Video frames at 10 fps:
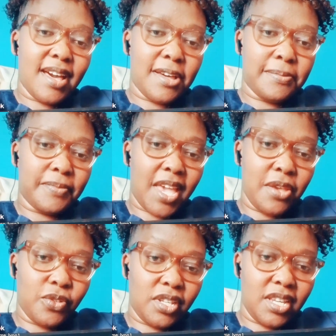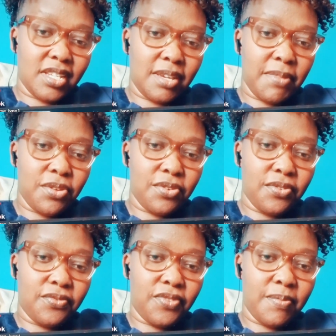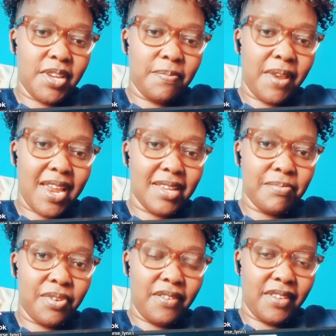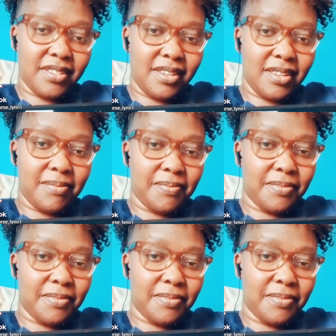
Iucd as a method of family planning previously?